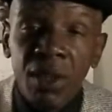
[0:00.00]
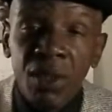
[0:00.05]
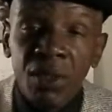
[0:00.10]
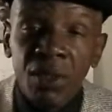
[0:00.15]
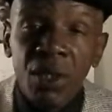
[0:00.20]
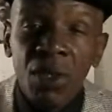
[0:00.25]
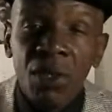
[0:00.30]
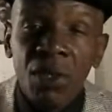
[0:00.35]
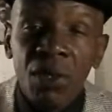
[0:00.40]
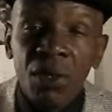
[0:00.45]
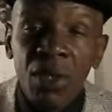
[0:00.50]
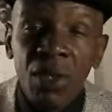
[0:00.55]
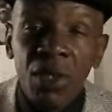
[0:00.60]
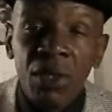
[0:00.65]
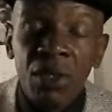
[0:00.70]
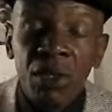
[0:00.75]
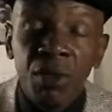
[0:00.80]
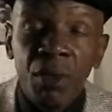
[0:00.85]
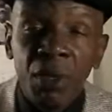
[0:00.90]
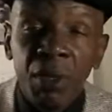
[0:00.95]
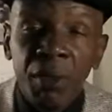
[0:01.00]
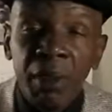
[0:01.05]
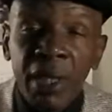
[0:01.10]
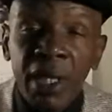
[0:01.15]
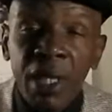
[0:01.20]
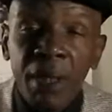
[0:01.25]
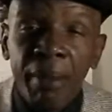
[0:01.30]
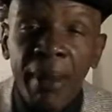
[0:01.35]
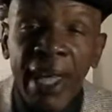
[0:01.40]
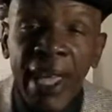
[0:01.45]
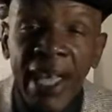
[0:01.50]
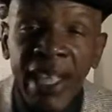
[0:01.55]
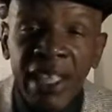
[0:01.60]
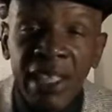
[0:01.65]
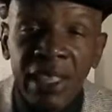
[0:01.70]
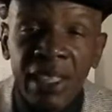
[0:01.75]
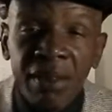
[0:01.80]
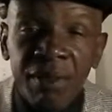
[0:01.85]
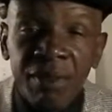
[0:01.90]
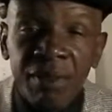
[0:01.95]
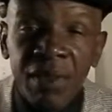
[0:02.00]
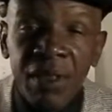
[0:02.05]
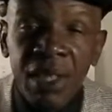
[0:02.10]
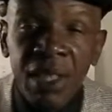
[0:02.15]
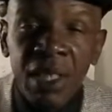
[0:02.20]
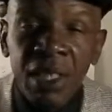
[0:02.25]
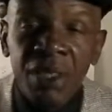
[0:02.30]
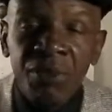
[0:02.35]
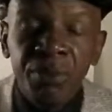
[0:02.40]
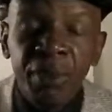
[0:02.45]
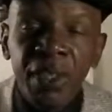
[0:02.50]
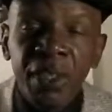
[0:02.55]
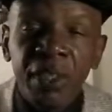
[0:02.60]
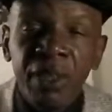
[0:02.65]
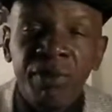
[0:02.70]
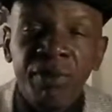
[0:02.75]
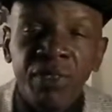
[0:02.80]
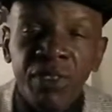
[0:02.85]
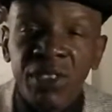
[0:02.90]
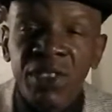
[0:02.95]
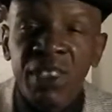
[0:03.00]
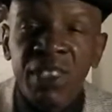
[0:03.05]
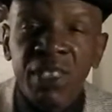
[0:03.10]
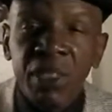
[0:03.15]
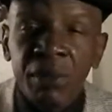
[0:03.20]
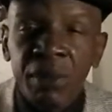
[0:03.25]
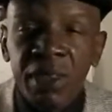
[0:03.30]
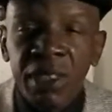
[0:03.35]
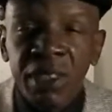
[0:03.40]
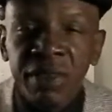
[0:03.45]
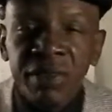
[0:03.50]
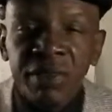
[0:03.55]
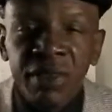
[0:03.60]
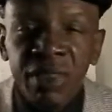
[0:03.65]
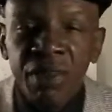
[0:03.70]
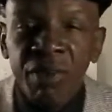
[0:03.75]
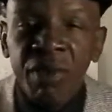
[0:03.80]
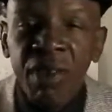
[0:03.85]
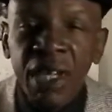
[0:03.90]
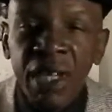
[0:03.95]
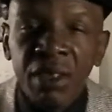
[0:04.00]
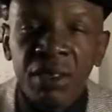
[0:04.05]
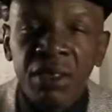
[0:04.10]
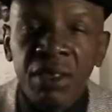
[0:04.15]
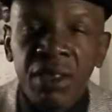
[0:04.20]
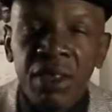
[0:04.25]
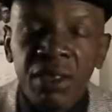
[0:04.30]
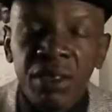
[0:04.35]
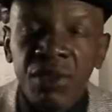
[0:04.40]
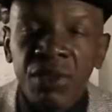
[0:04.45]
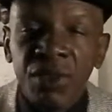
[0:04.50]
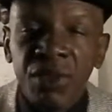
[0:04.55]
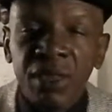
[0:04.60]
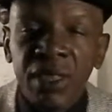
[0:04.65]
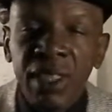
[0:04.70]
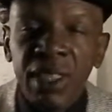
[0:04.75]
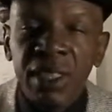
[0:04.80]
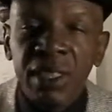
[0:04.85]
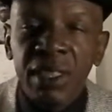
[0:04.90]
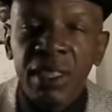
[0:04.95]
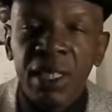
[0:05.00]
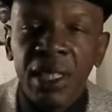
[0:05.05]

So, you want to become active, especially if you're senior, because if you sit around and just sort of get